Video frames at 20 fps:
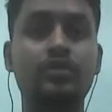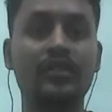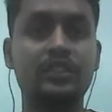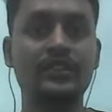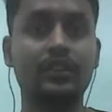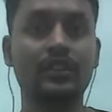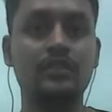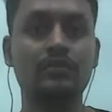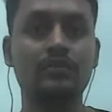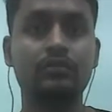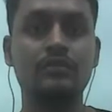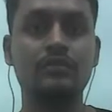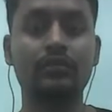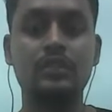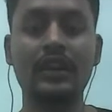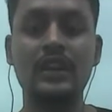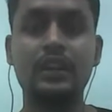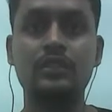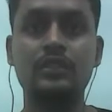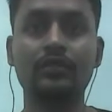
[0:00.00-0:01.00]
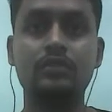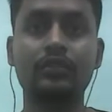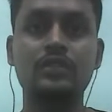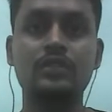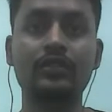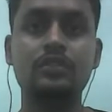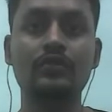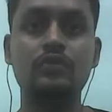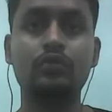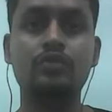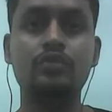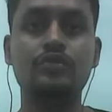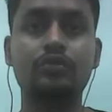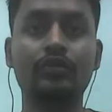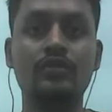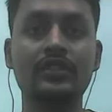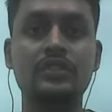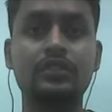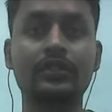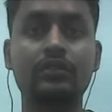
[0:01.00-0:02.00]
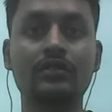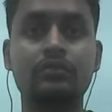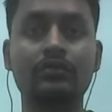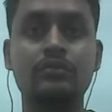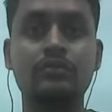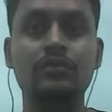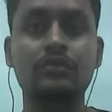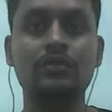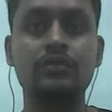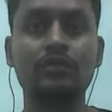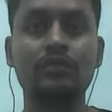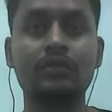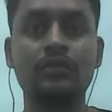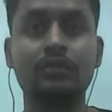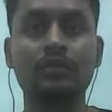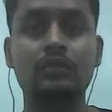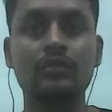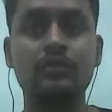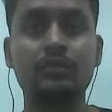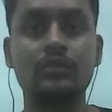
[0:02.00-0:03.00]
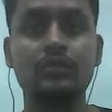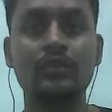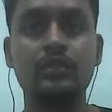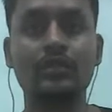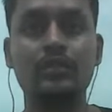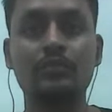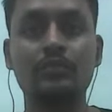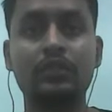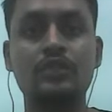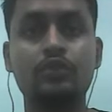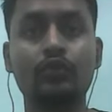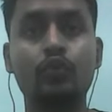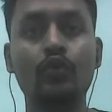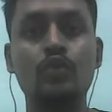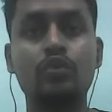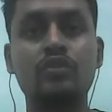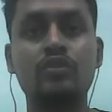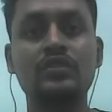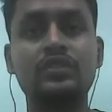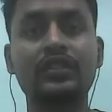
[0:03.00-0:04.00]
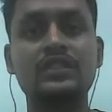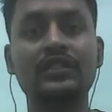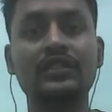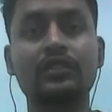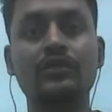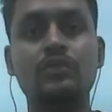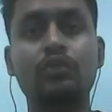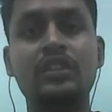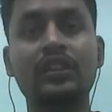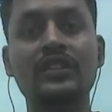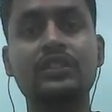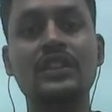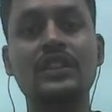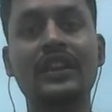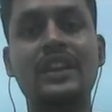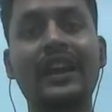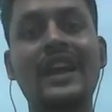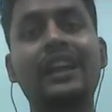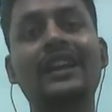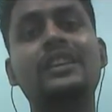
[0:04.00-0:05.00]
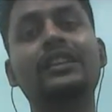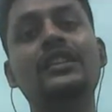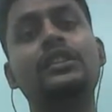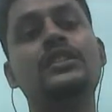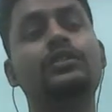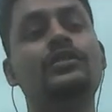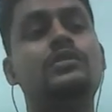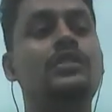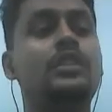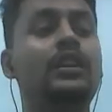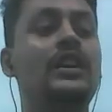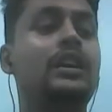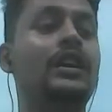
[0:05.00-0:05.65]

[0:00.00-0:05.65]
notation, right? This is Wood's notation. But Wood notation can